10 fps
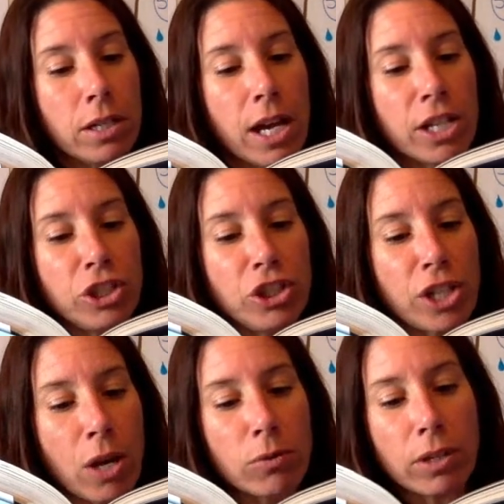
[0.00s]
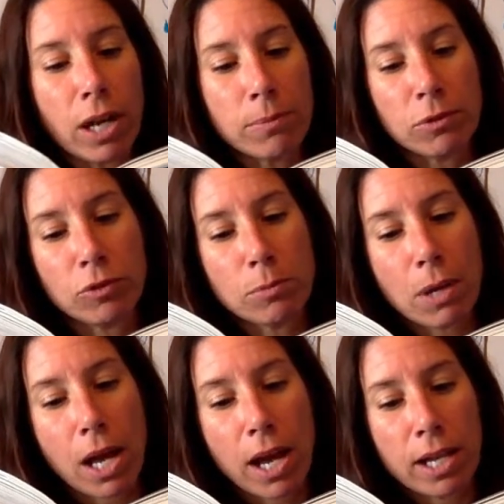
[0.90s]
A shout comes from
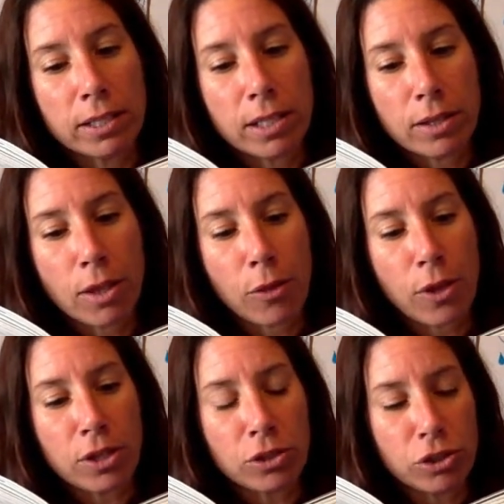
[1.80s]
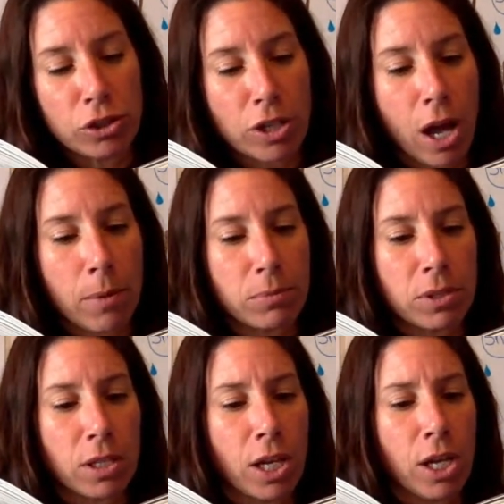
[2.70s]
behind. The thunder
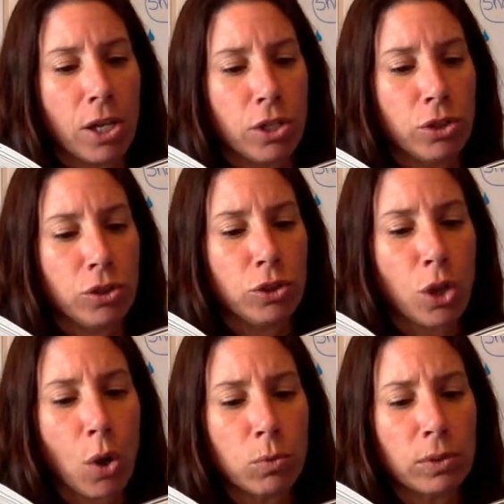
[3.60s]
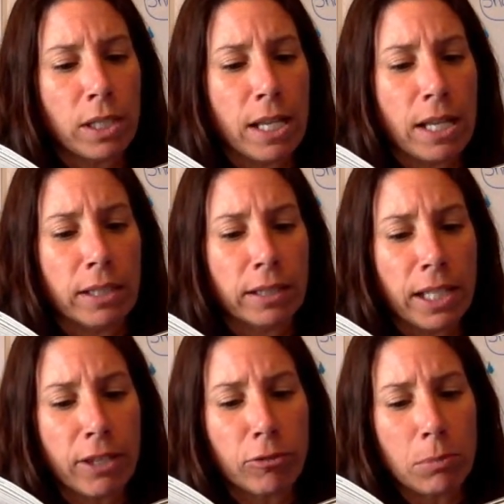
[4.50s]
stops. Don't
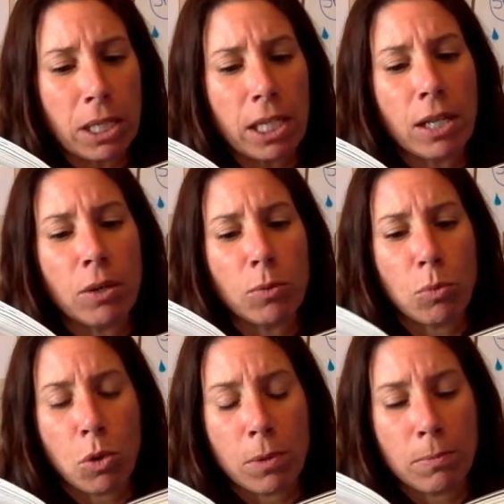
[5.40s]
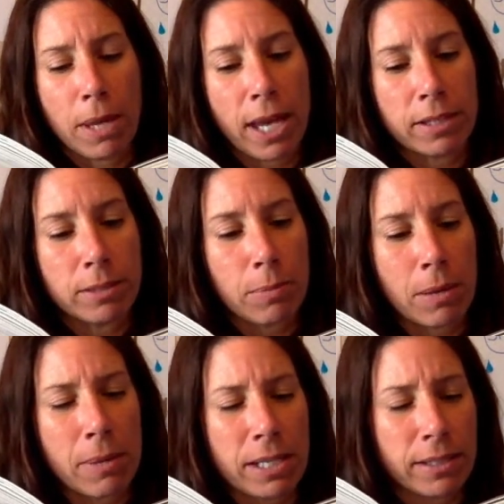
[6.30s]
leave me, Worm pants by
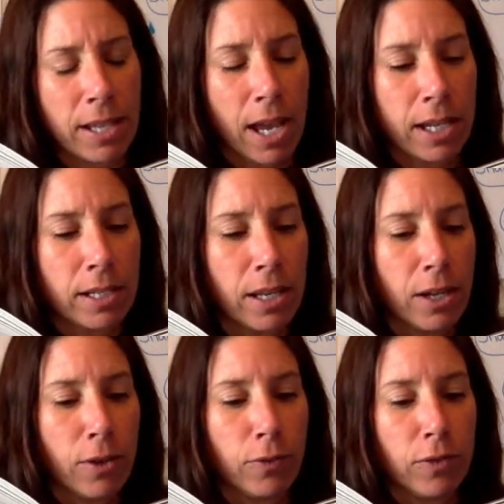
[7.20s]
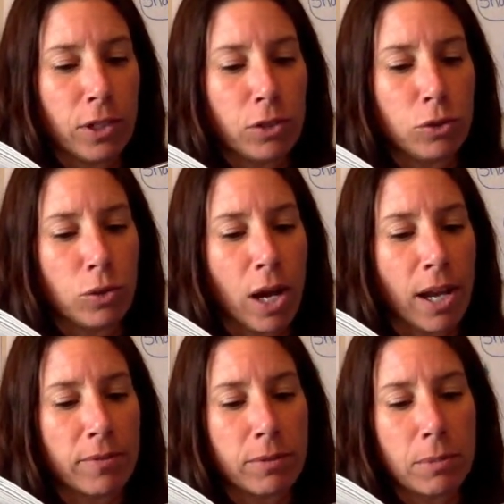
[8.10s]
my side. Fear
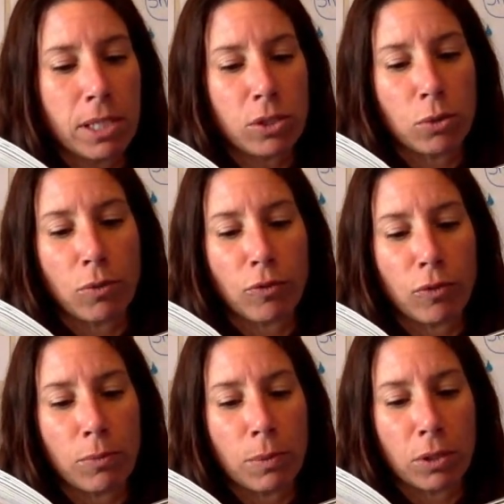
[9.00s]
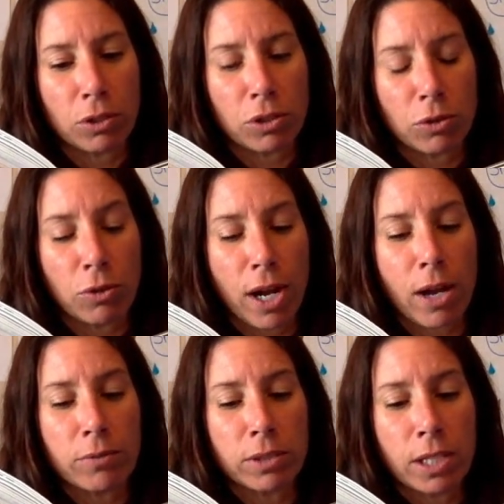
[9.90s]
drives me to a familiar
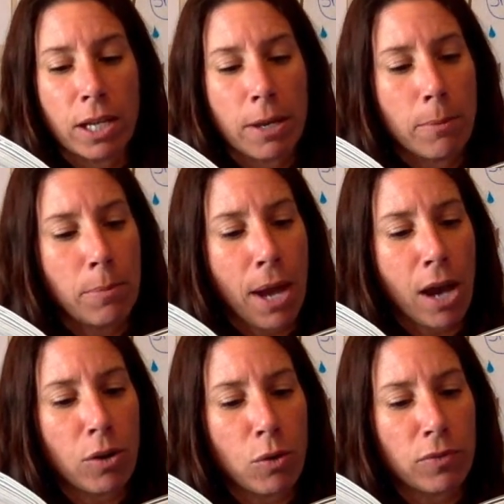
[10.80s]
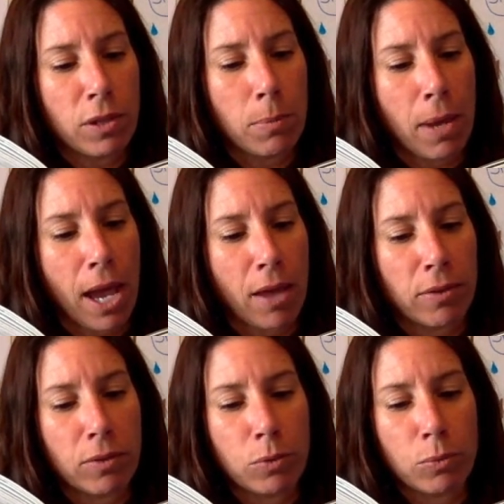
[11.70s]
ground, back over the
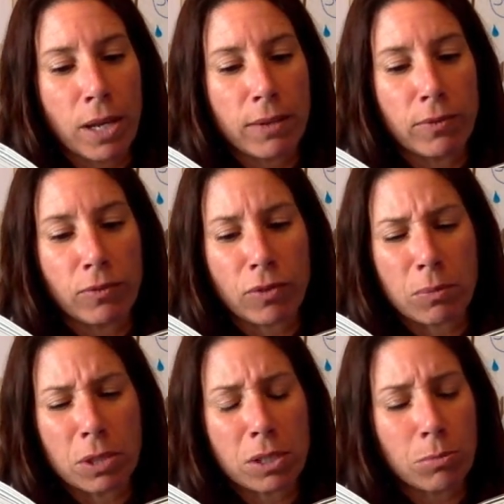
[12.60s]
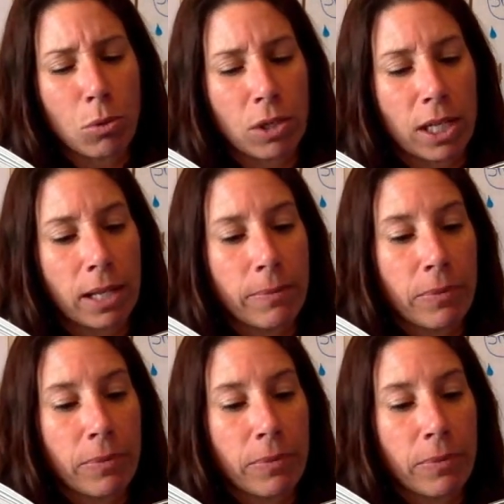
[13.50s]
path of the raven from this morning.